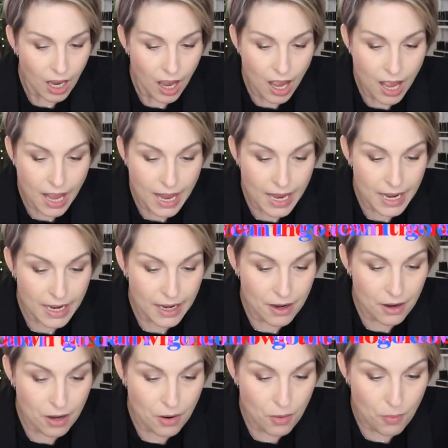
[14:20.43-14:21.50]

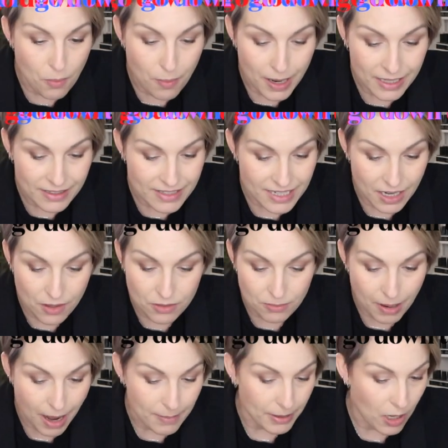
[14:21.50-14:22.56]
I went down the
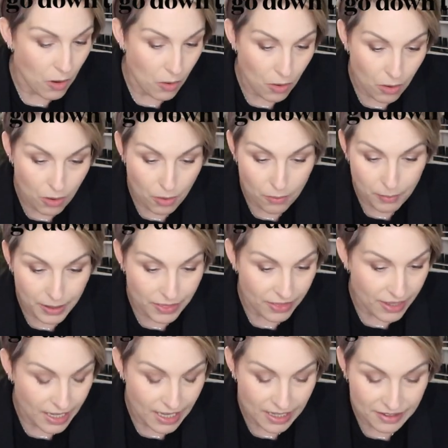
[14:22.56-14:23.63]
rabbit hole with
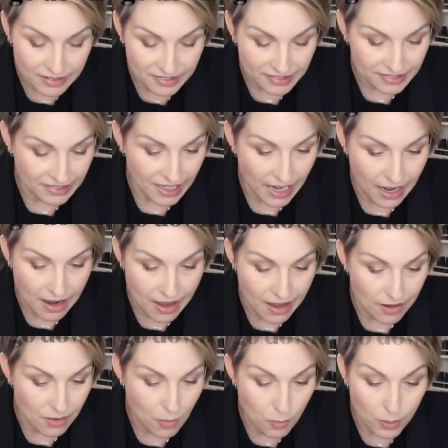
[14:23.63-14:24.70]
this
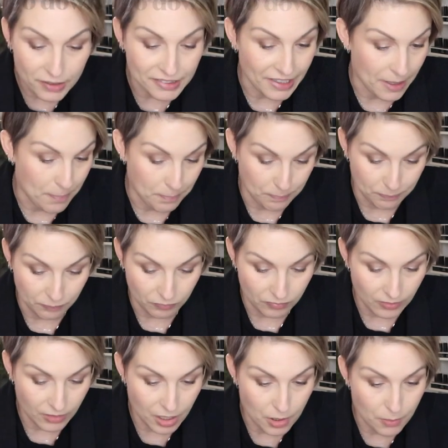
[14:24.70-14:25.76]
and we'll see.
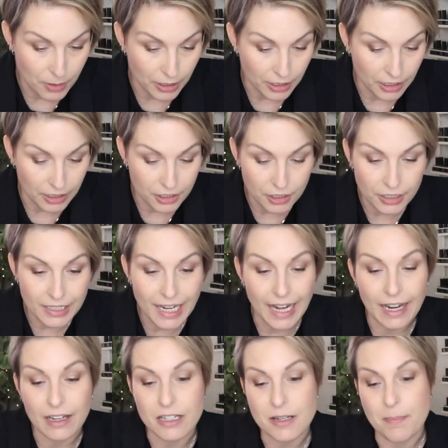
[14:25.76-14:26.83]
There were good
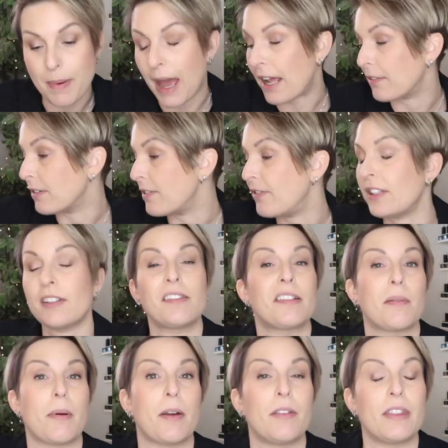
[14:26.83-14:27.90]
and bad reviews
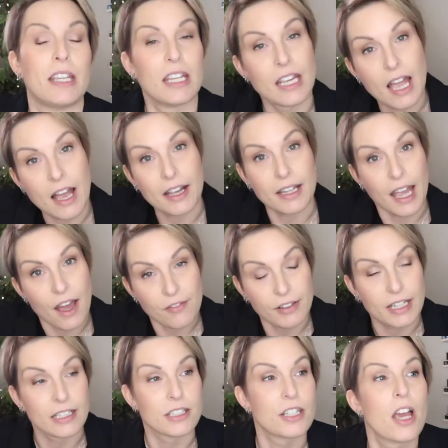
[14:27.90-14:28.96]
about the uh,
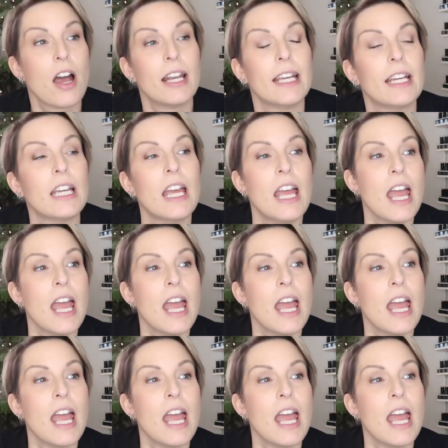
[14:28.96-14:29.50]
caffeinated tonic.